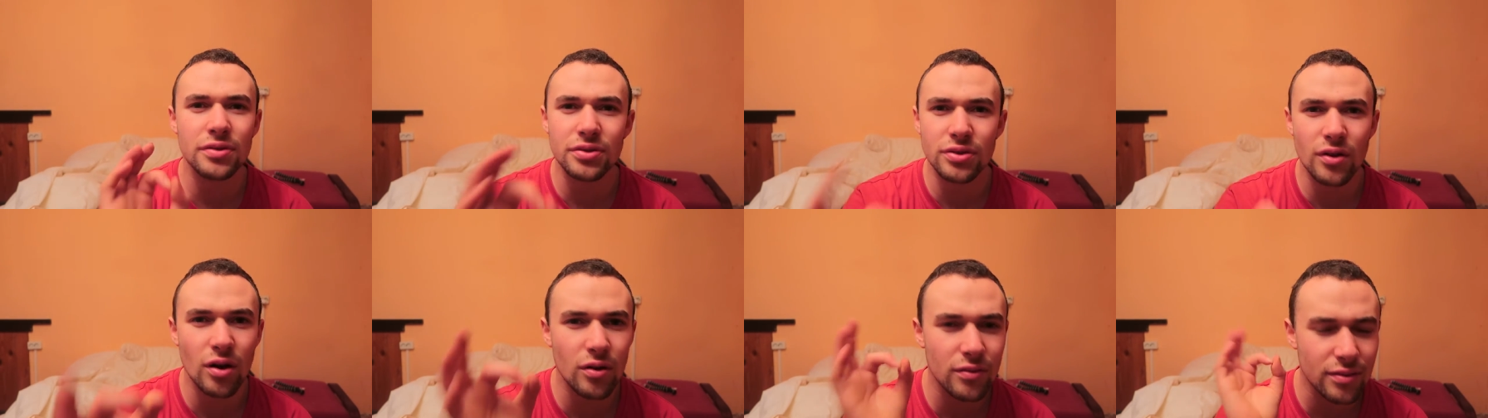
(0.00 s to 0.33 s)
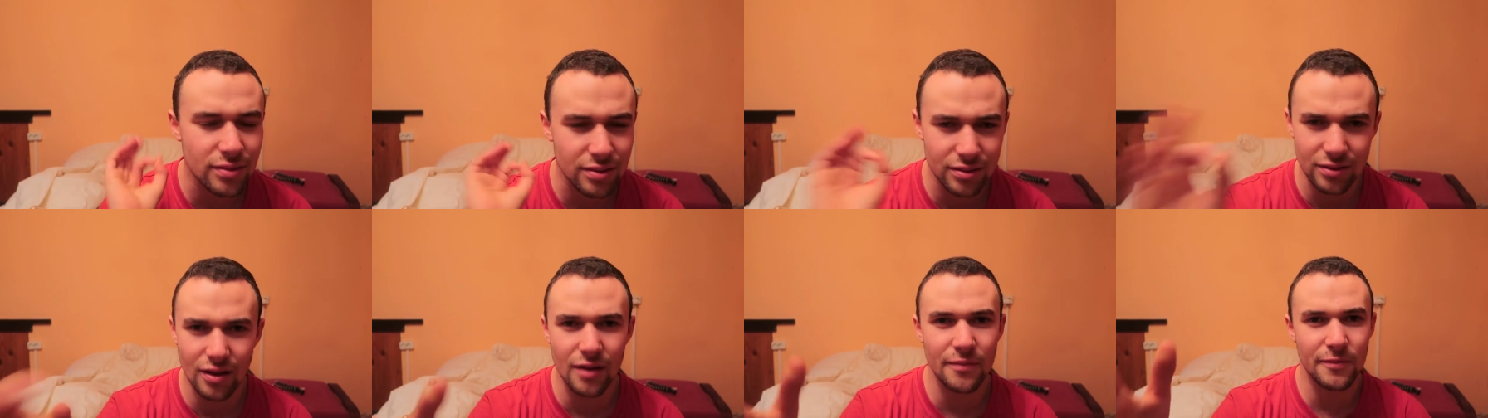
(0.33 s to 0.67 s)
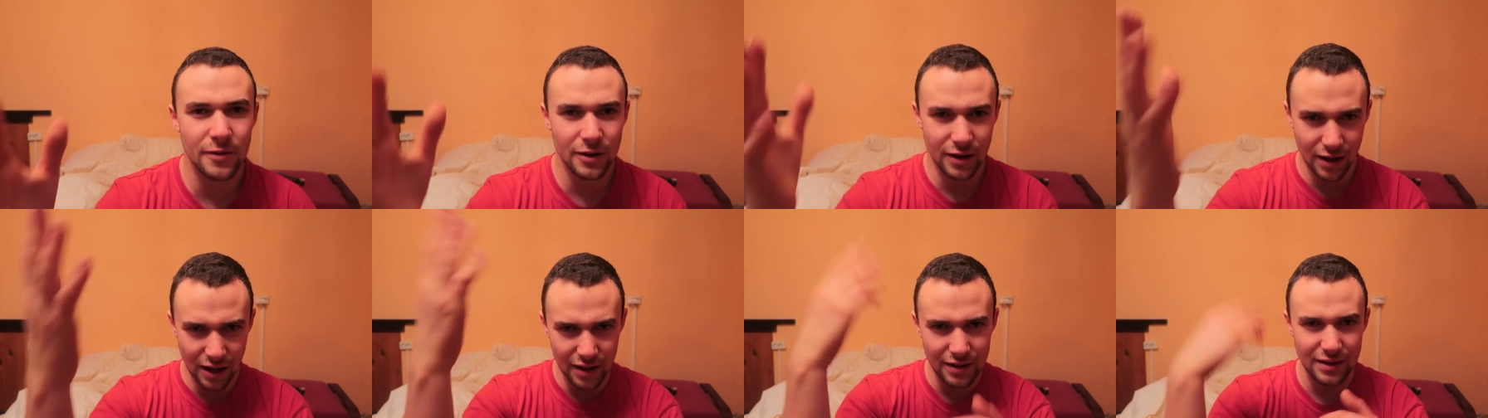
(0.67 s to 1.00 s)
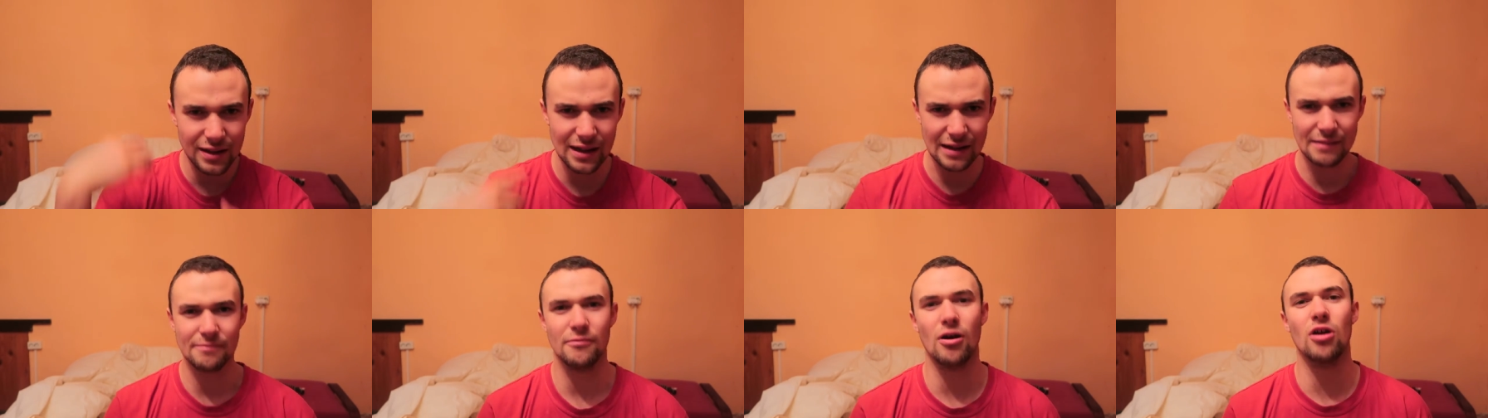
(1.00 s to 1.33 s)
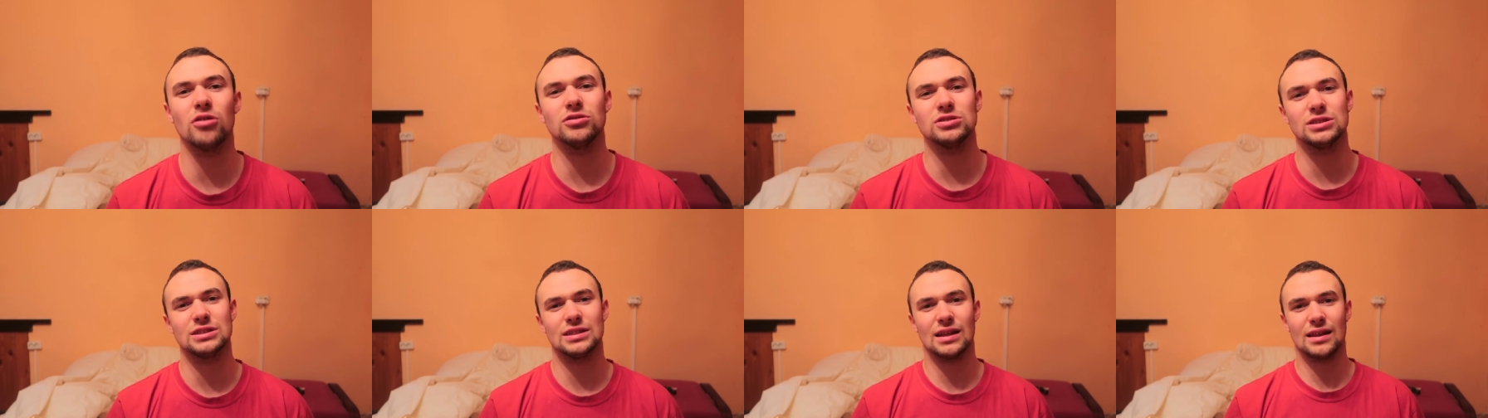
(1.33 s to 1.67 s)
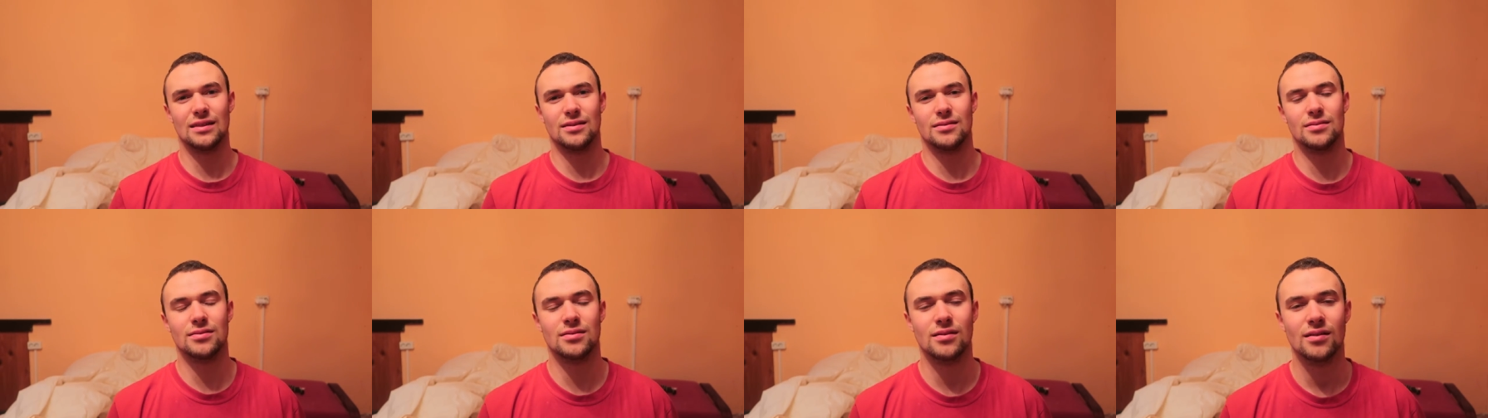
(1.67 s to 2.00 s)
so stubborn on their
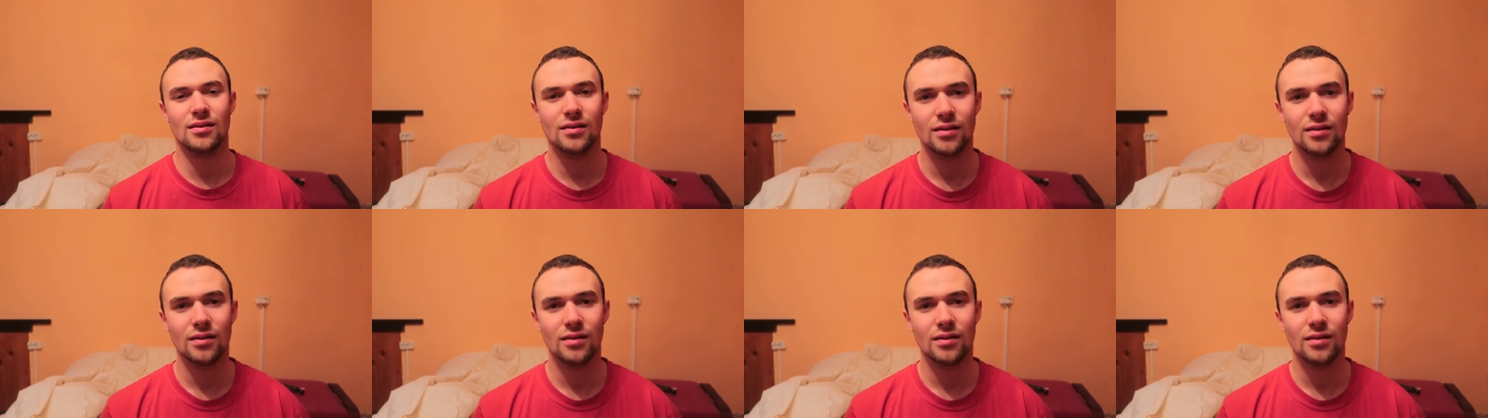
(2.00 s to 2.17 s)
emotions.